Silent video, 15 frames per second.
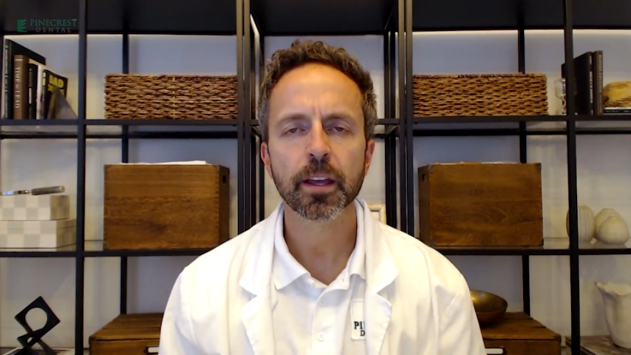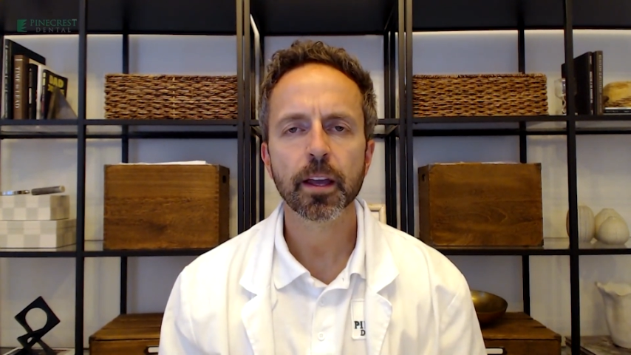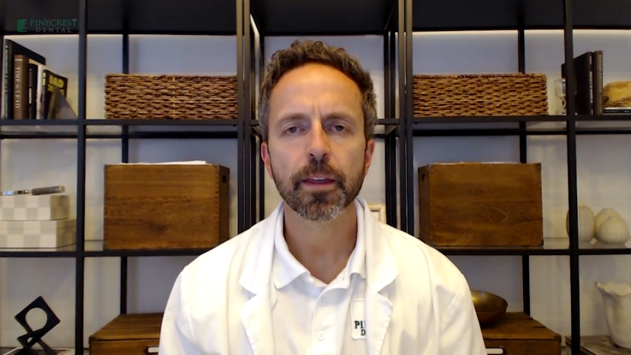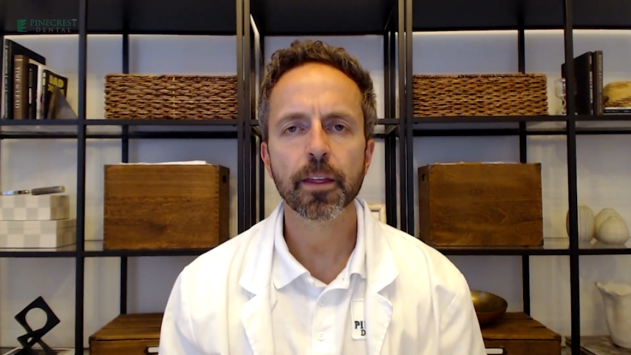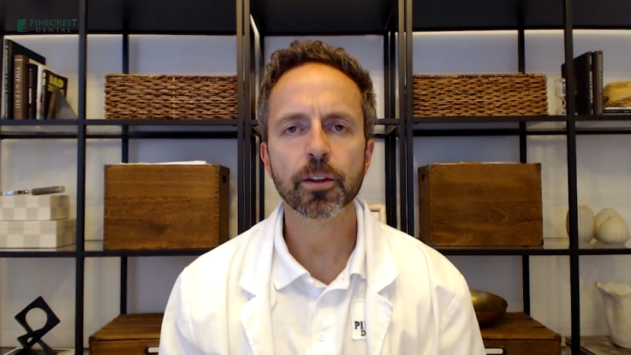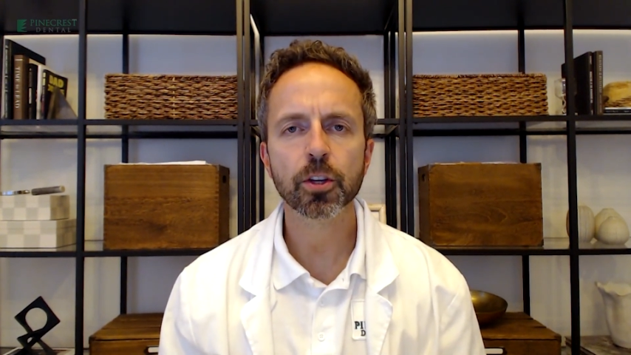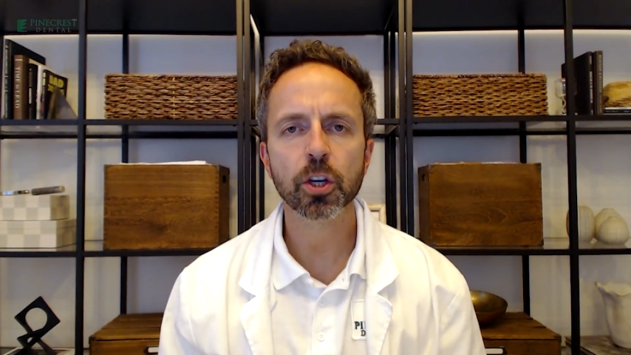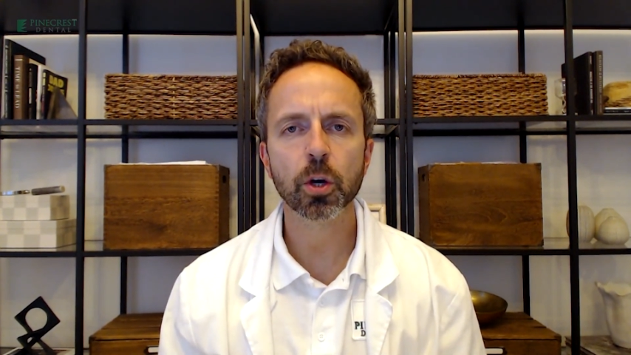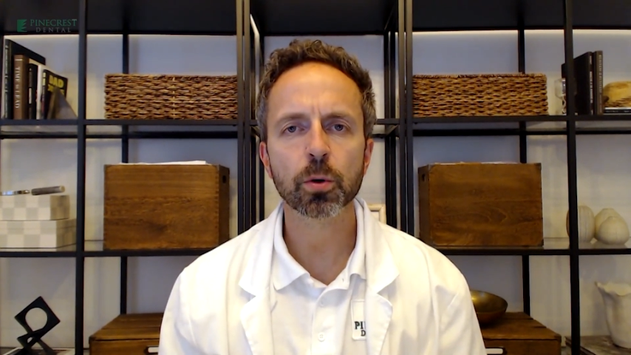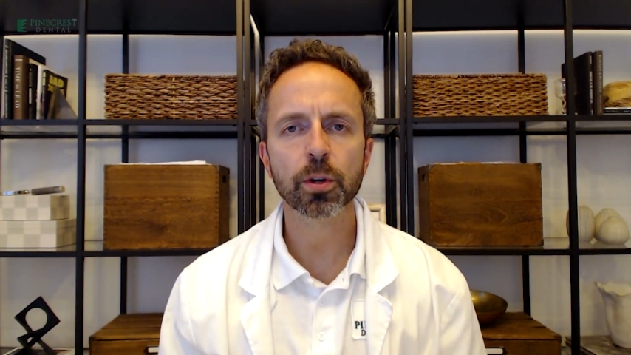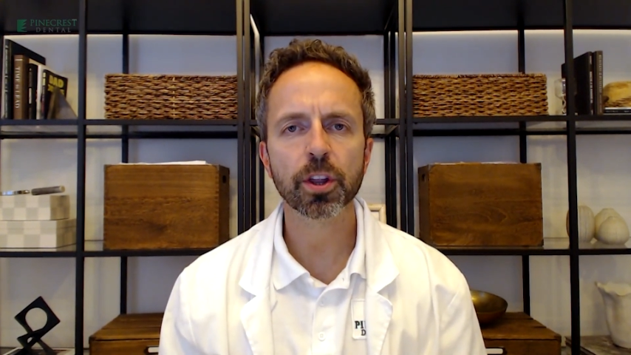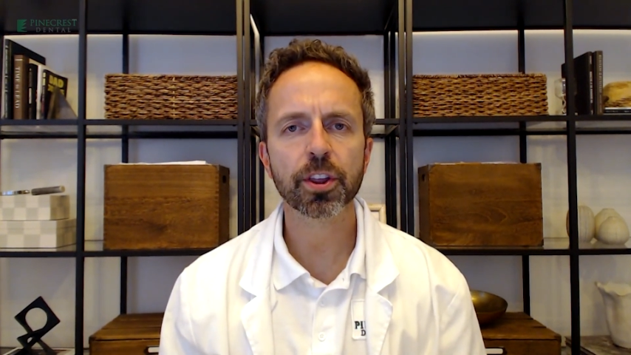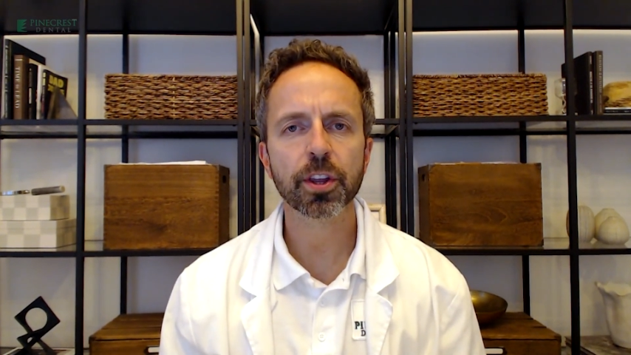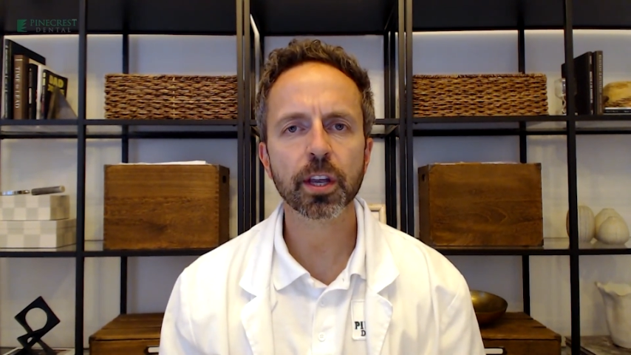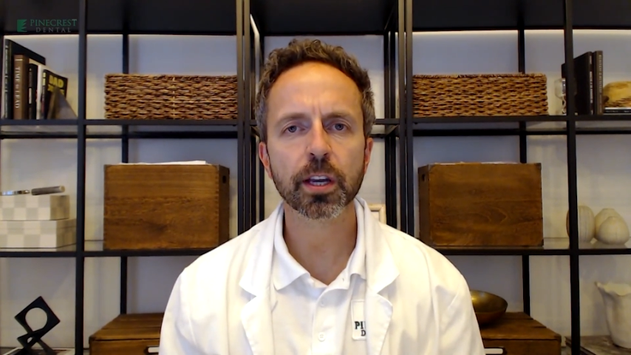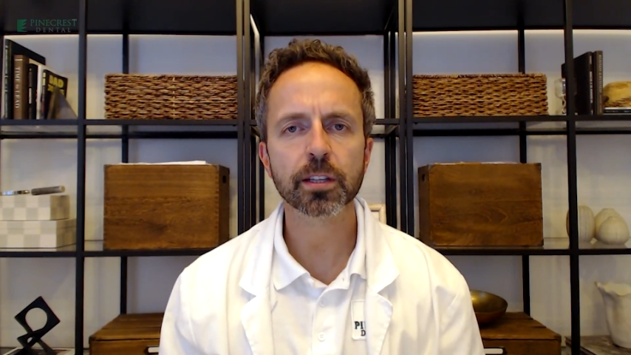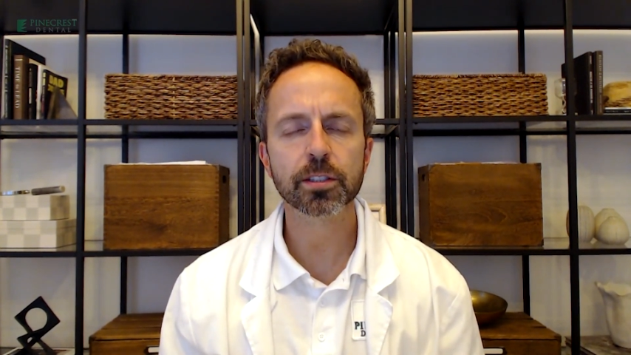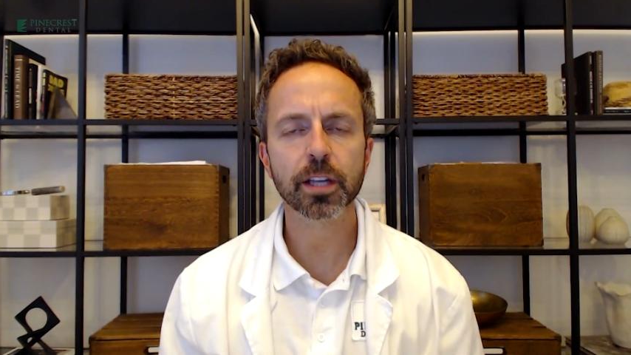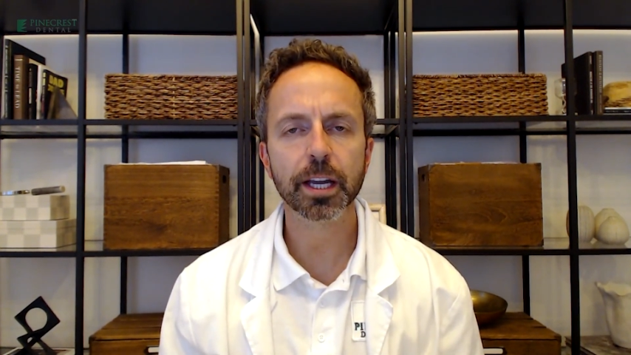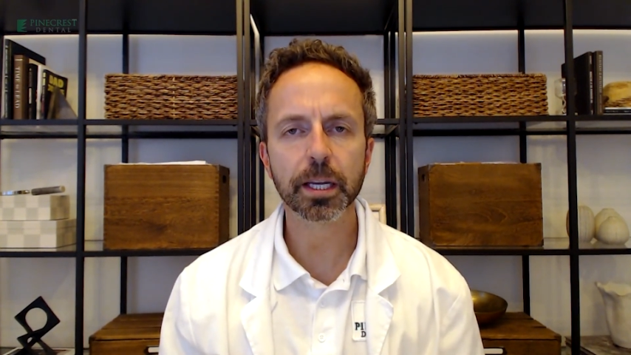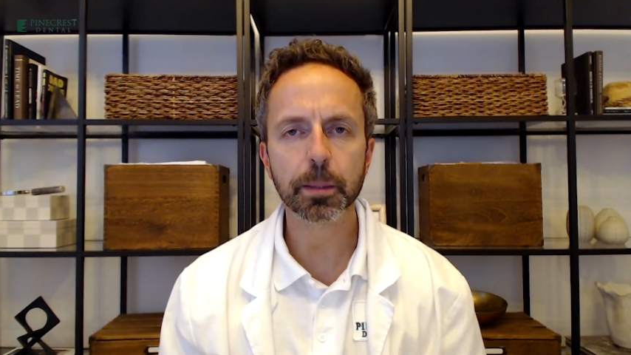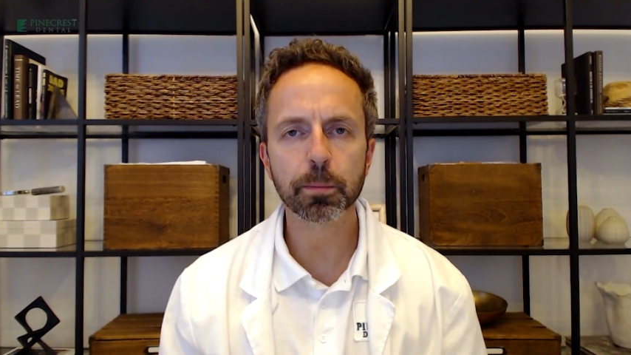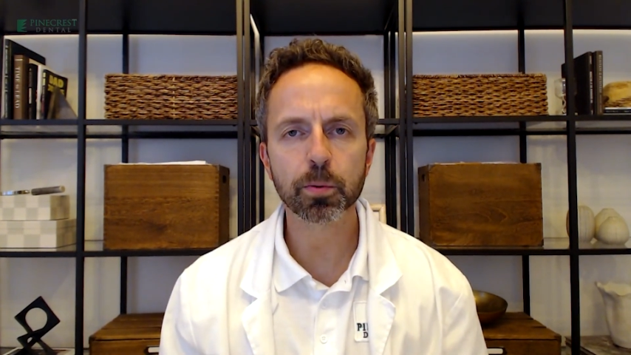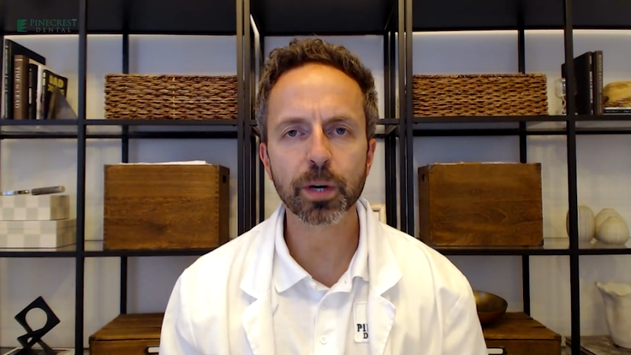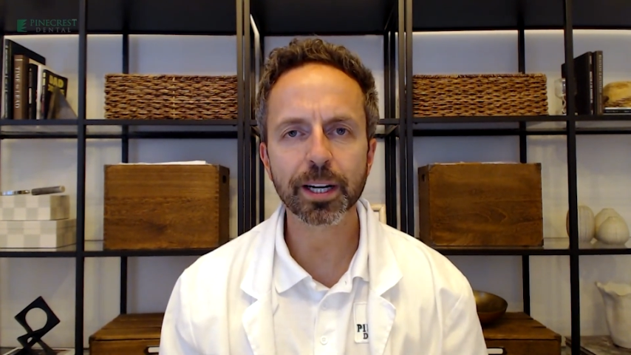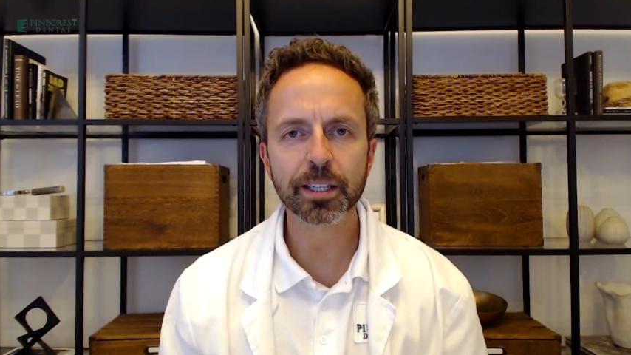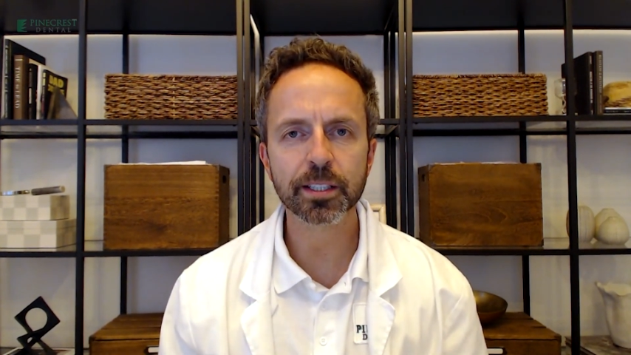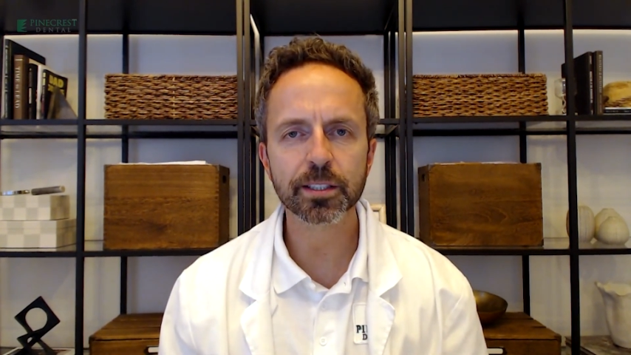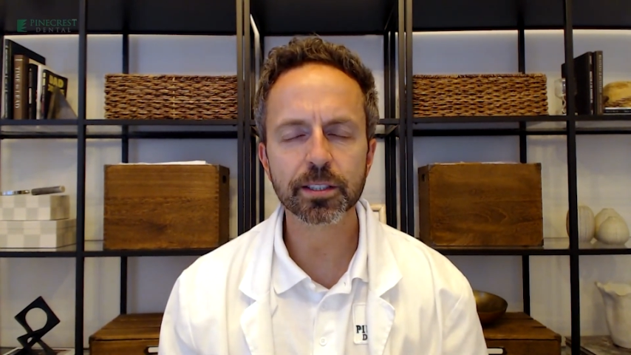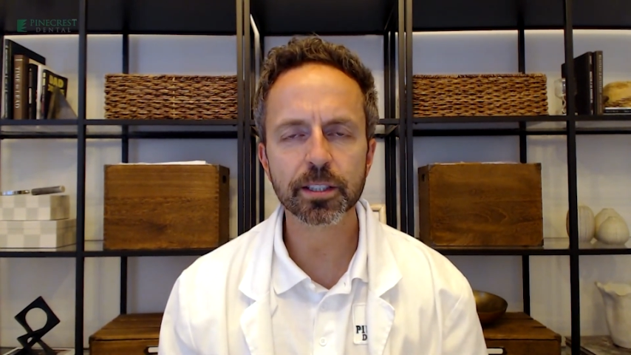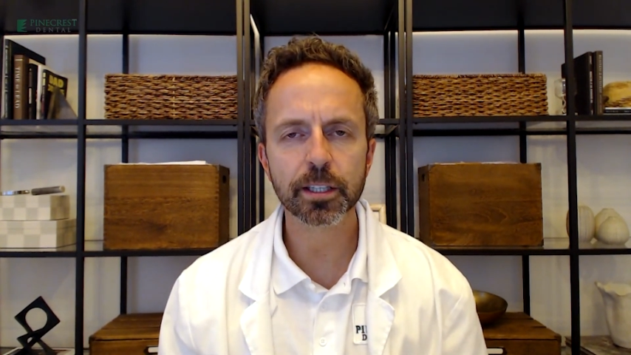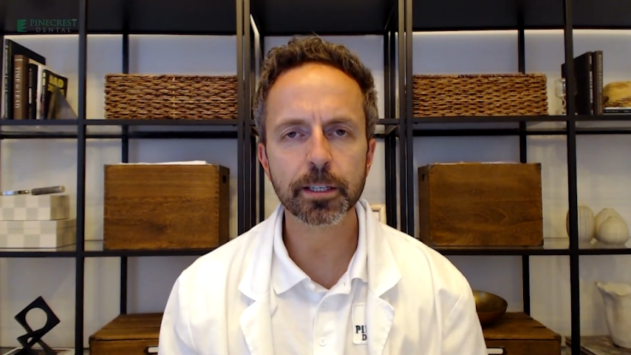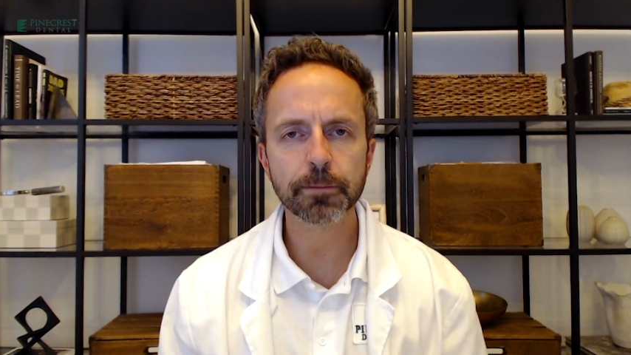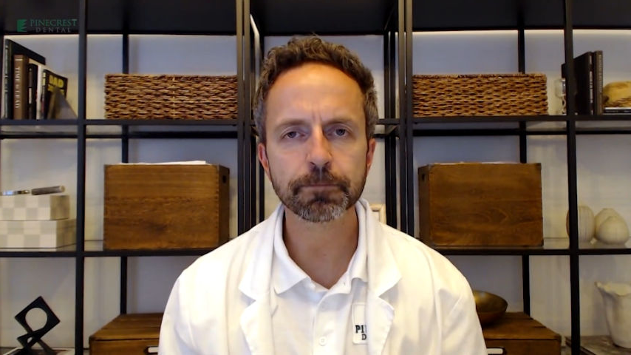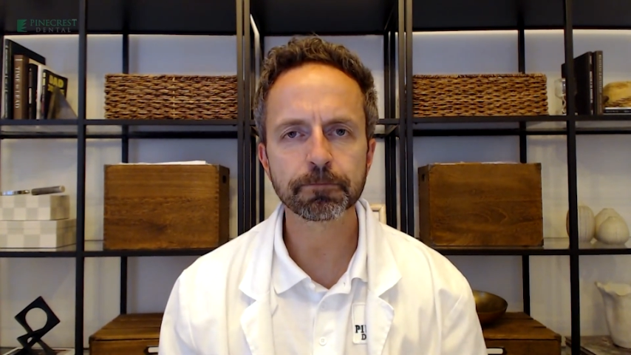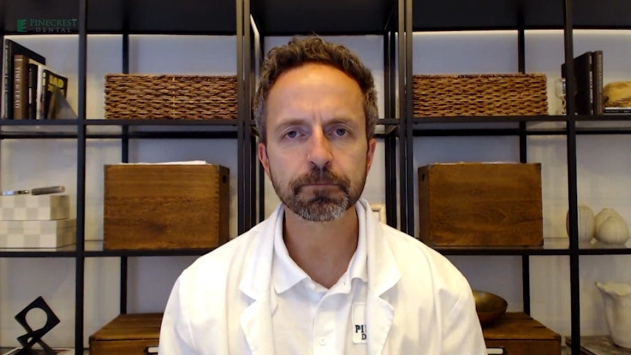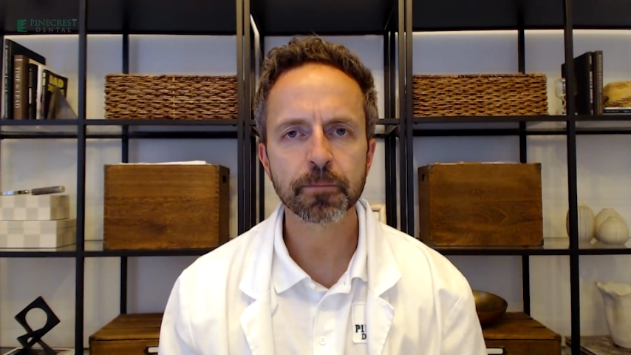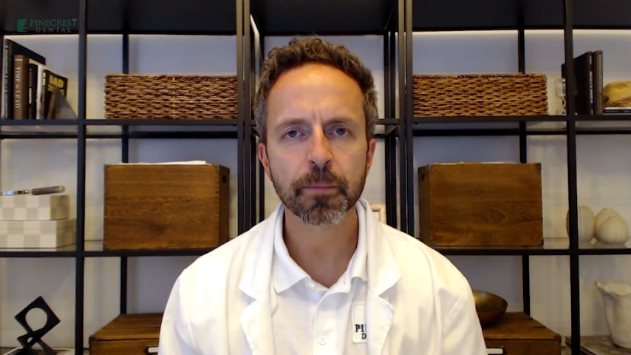then you go into things like pregnancy.